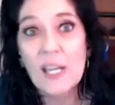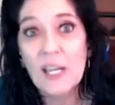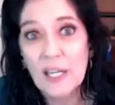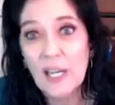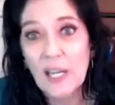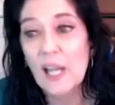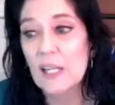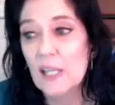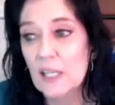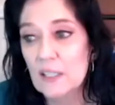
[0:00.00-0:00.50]

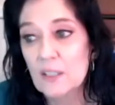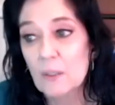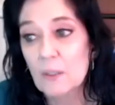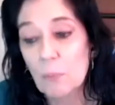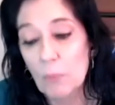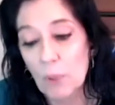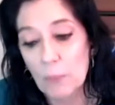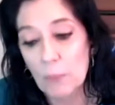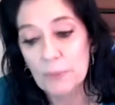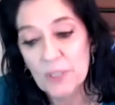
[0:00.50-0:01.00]

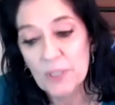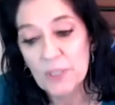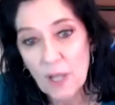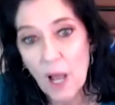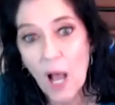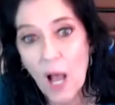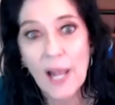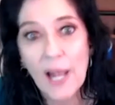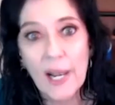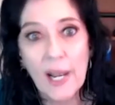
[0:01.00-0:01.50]
incandescent bulb
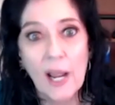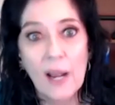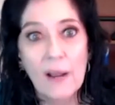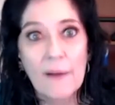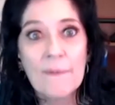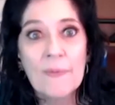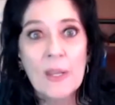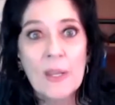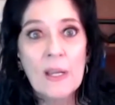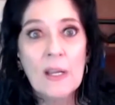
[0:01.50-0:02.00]

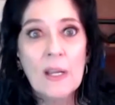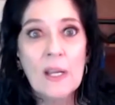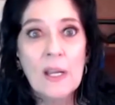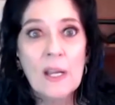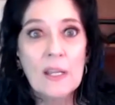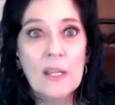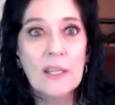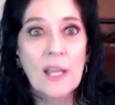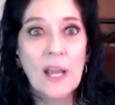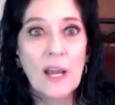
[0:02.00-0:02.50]
sauna,
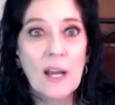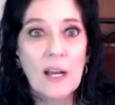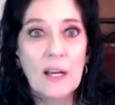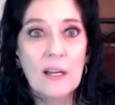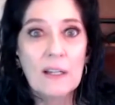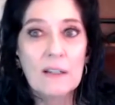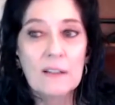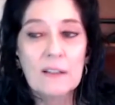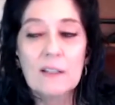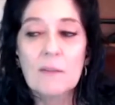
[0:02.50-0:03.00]

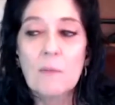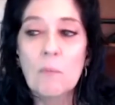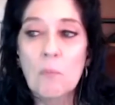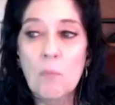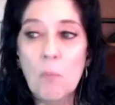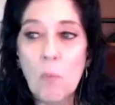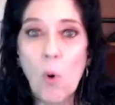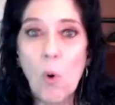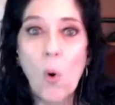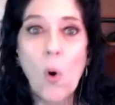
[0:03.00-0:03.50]
the
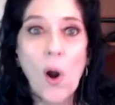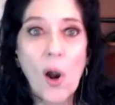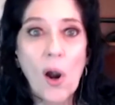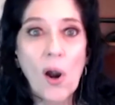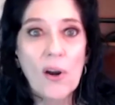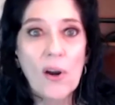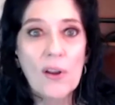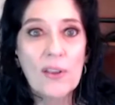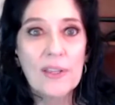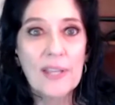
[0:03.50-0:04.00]

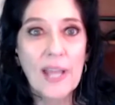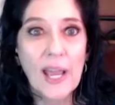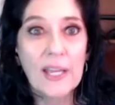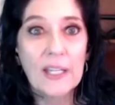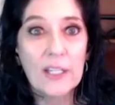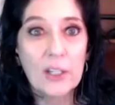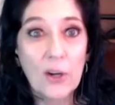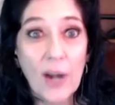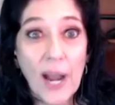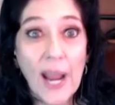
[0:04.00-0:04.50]
more
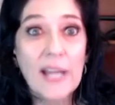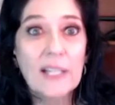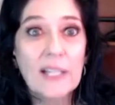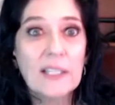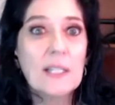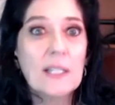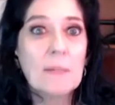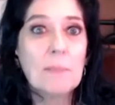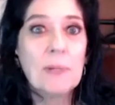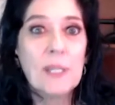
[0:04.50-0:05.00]
that your
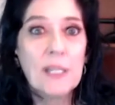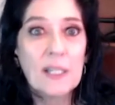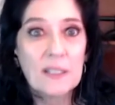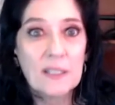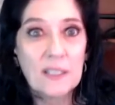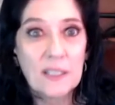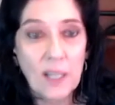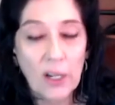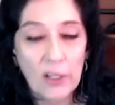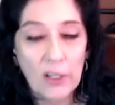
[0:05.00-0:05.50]
ATP
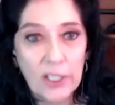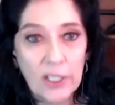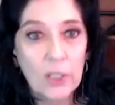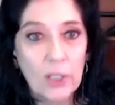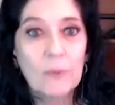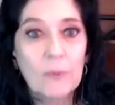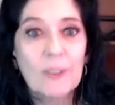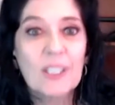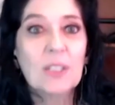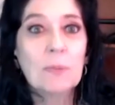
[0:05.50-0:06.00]
and
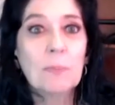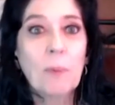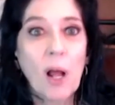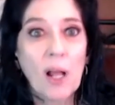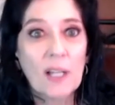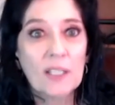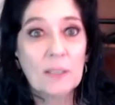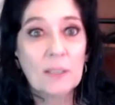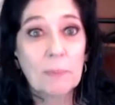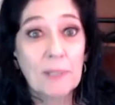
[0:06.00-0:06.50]
cellular
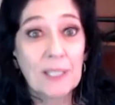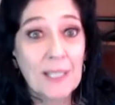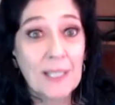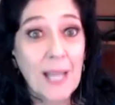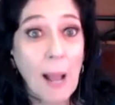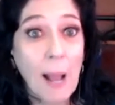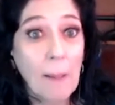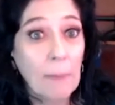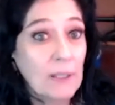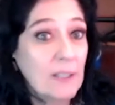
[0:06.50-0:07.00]
response and
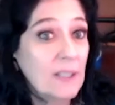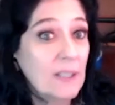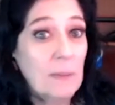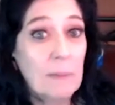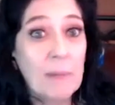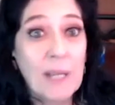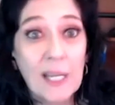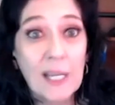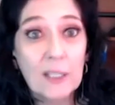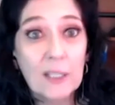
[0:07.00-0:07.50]

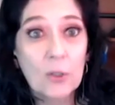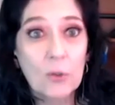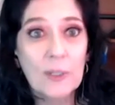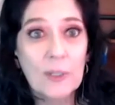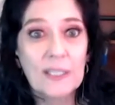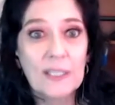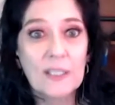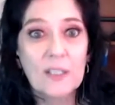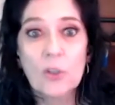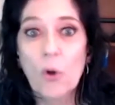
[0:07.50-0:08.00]
metabolism
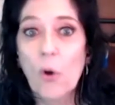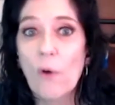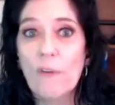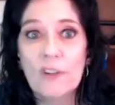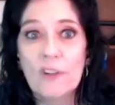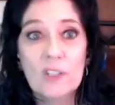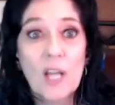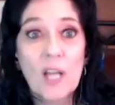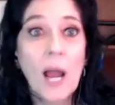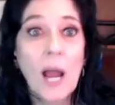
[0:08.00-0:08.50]
increase. So
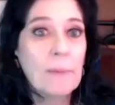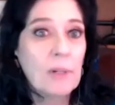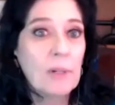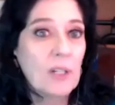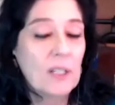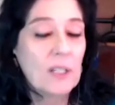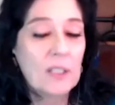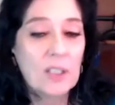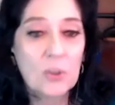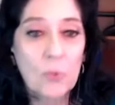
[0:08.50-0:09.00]
over time, you're
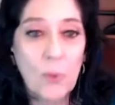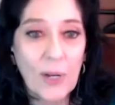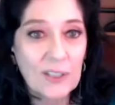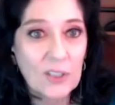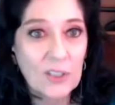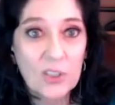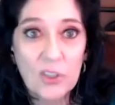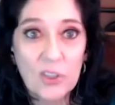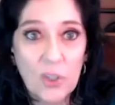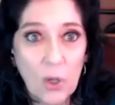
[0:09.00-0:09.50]
going to
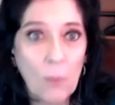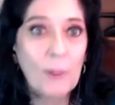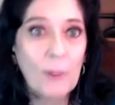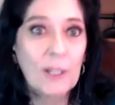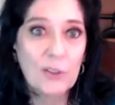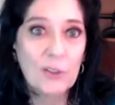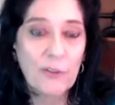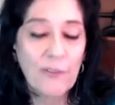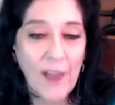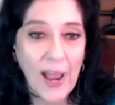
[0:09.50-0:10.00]
sweat so
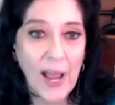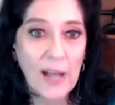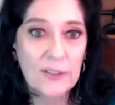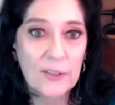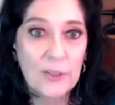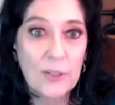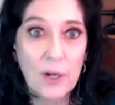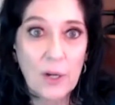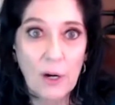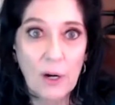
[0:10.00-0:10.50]
much
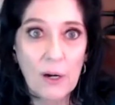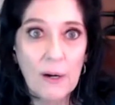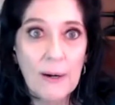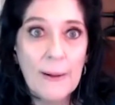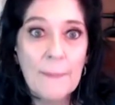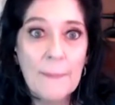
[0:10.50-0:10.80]
faster.